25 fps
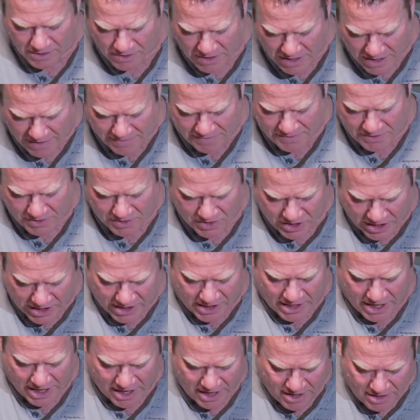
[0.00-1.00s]
you have to take
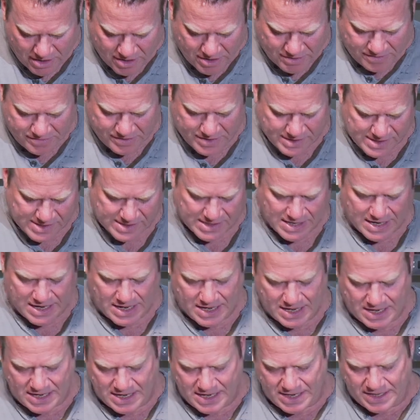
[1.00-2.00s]
care of is
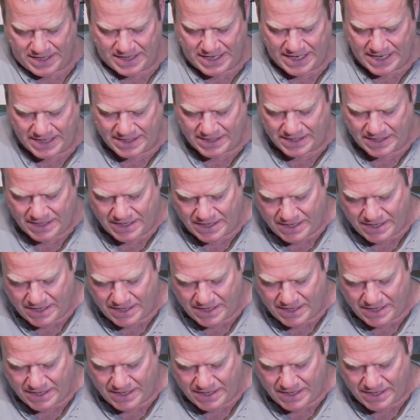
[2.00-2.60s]
that